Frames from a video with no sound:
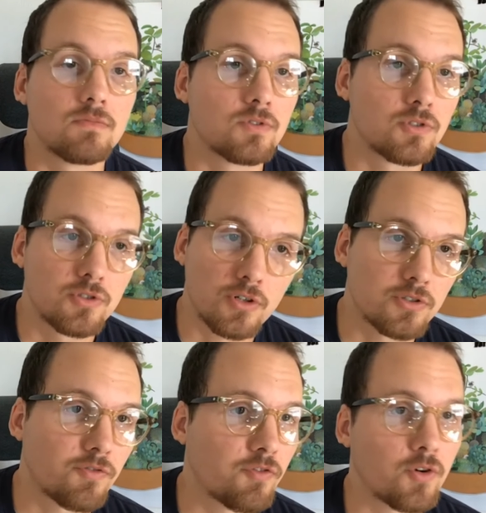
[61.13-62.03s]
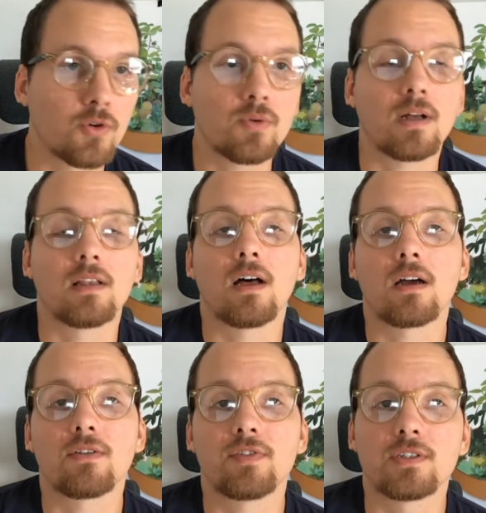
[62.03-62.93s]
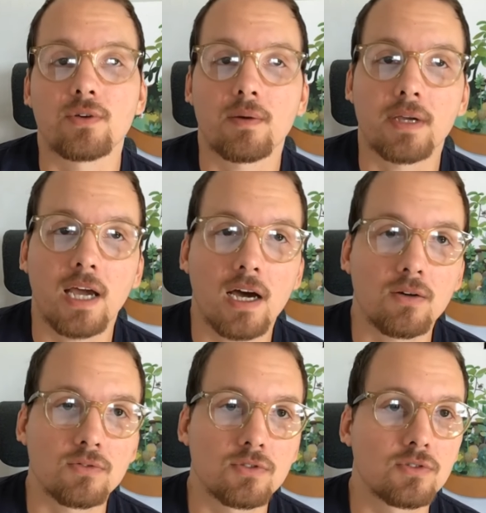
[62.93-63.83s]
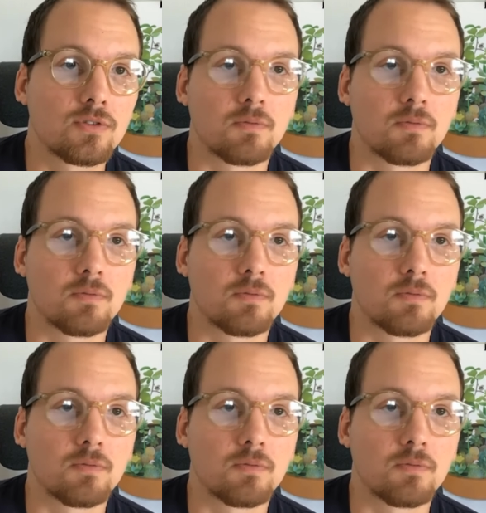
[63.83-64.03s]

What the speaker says: searched through a lot of Instagram accounts,